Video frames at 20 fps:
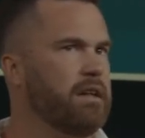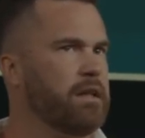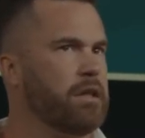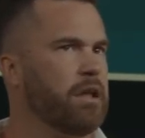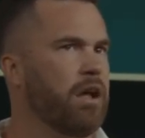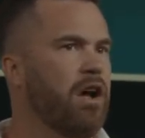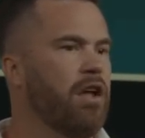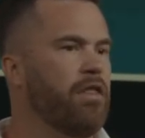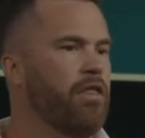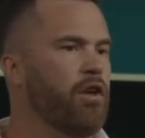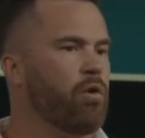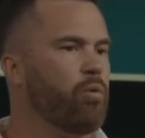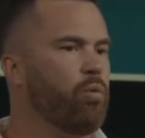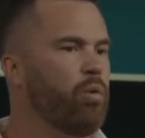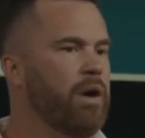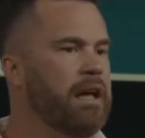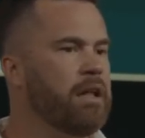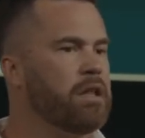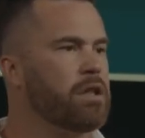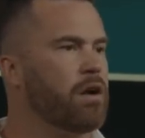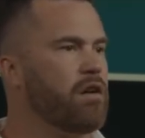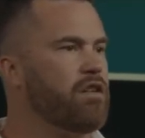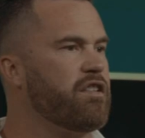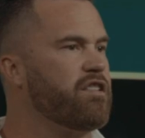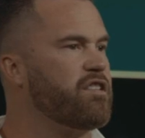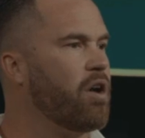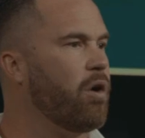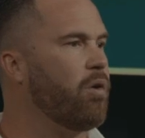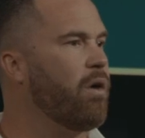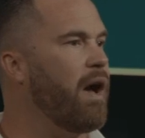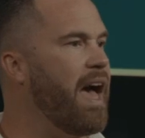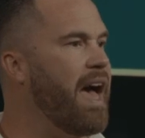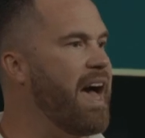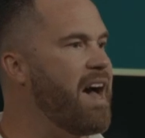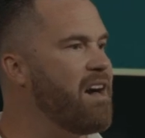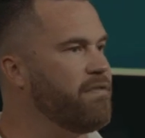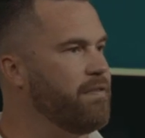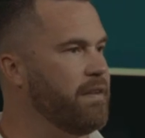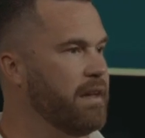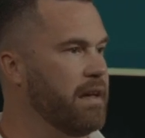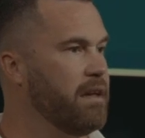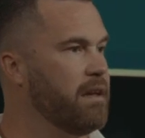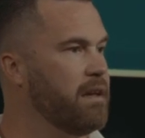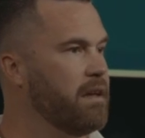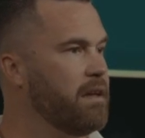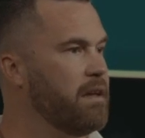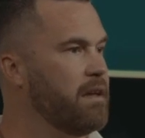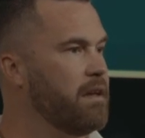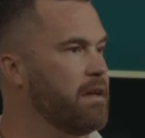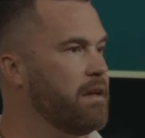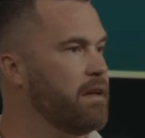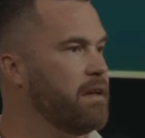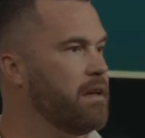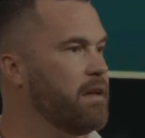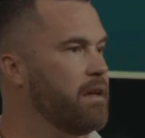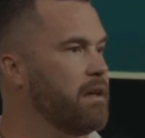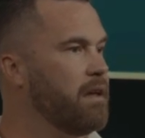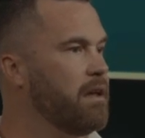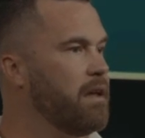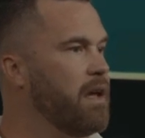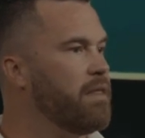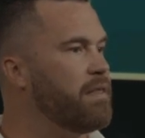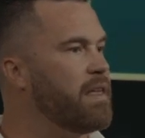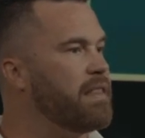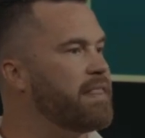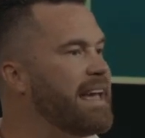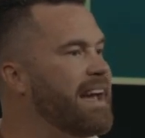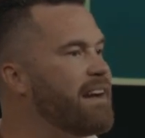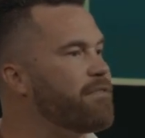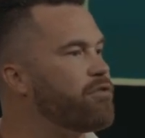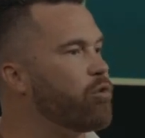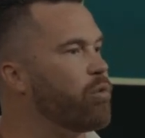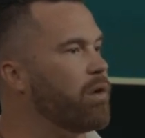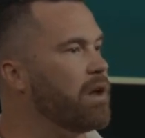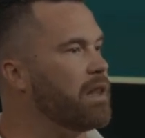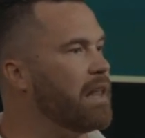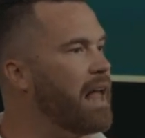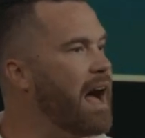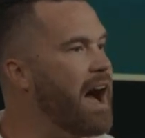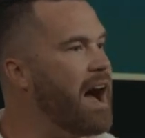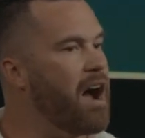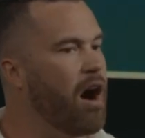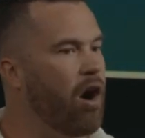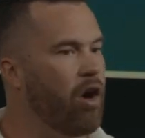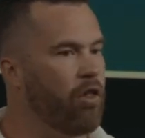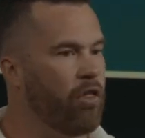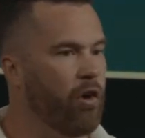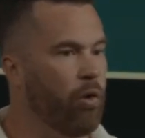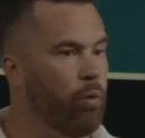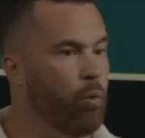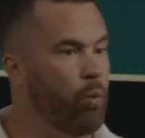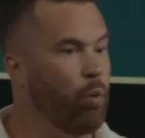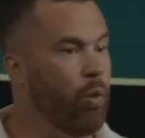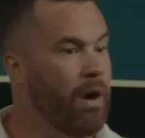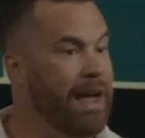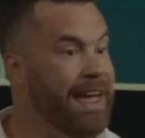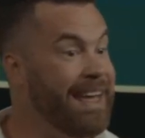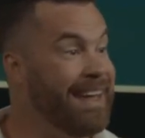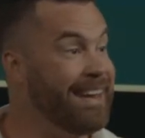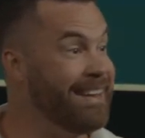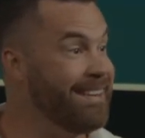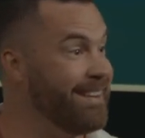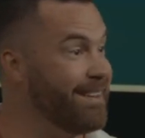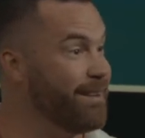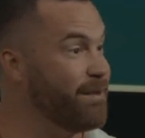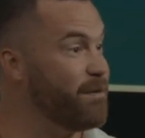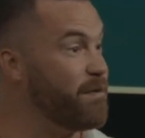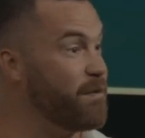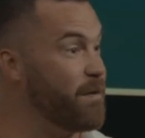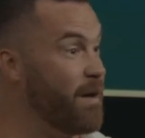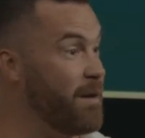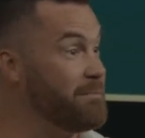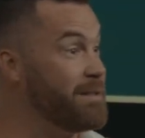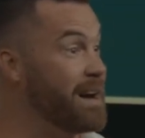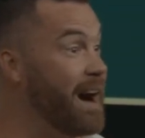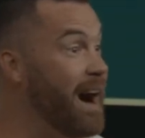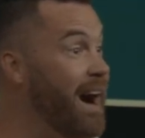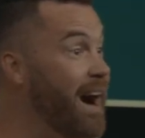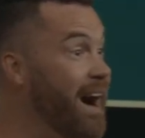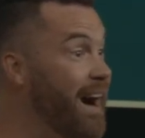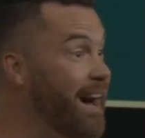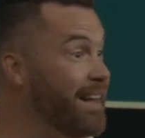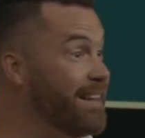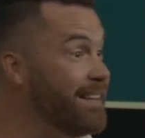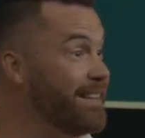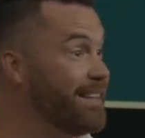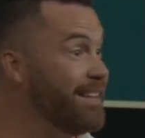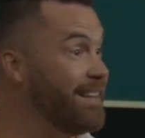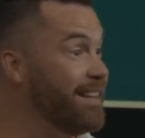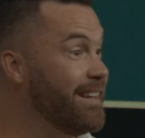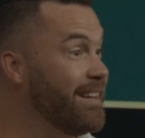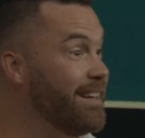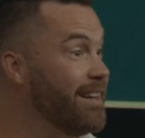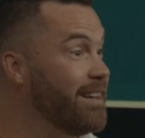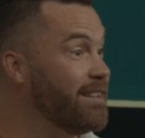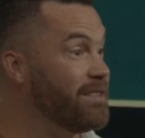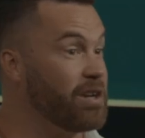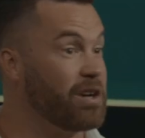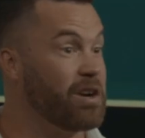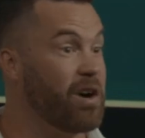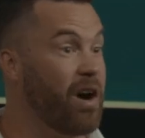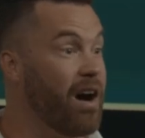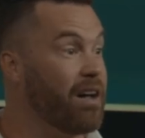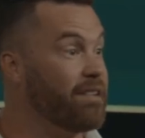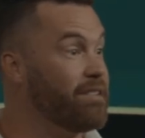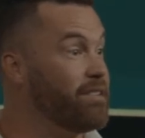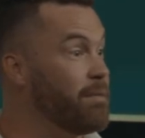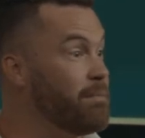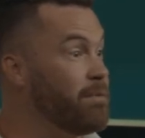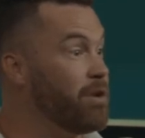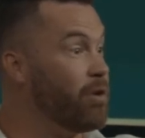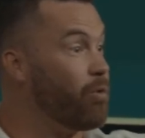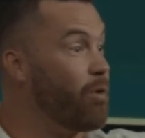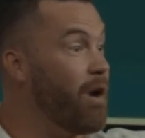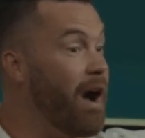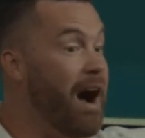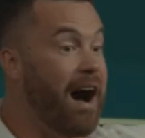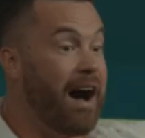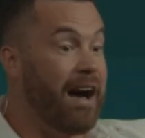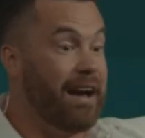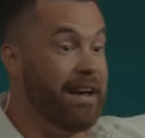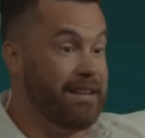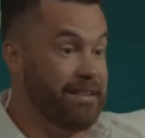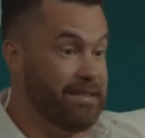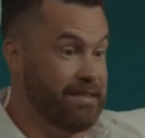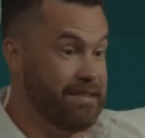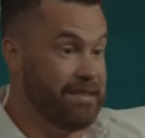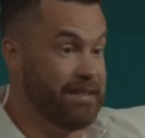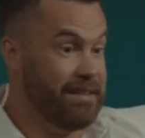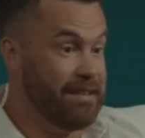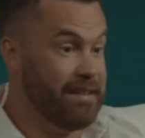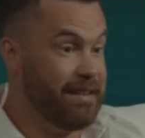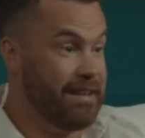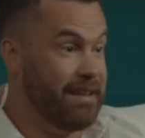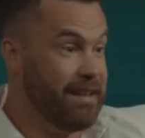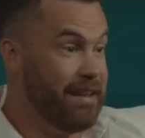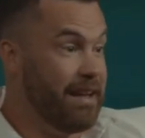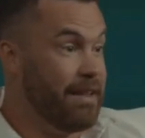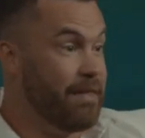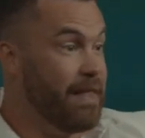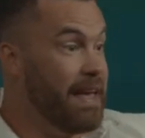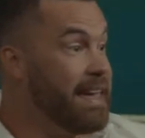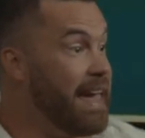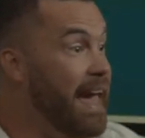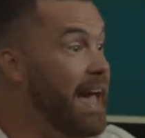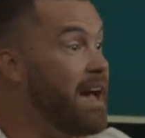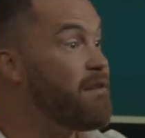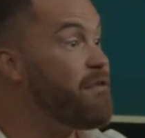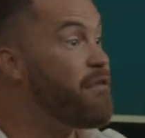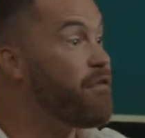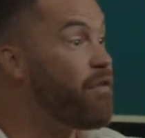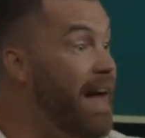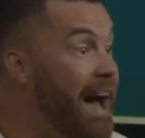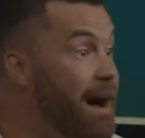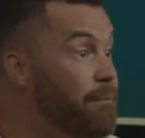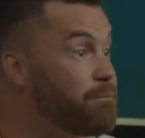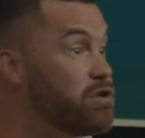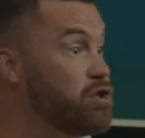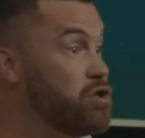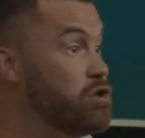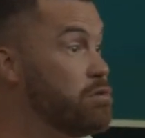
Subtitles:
is their wings are so heavy that they have to rely on the wind from God to cause them to rise. They can't flap